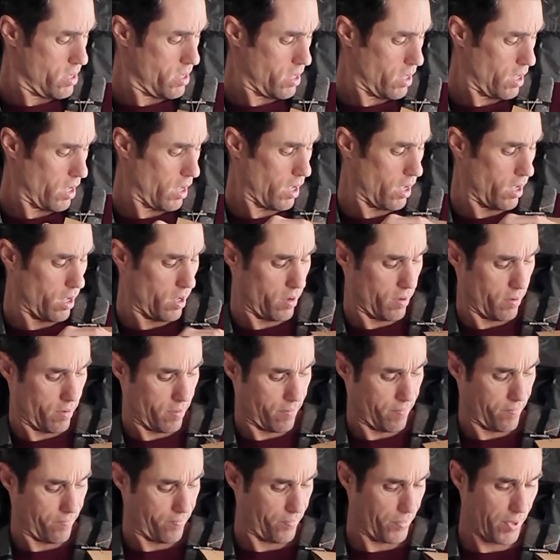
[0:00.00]

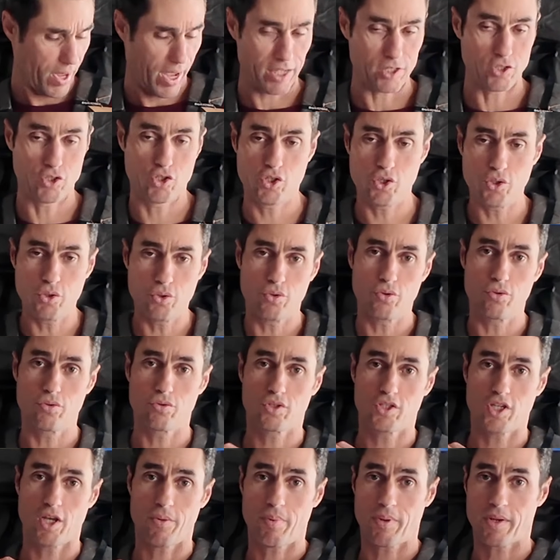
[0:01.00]
I do
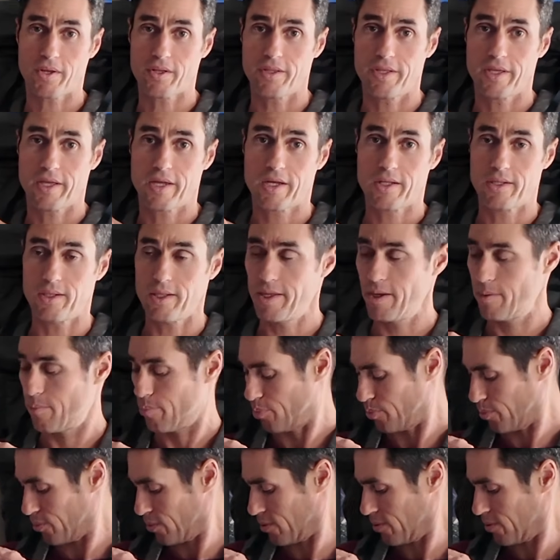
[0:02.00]
typically clip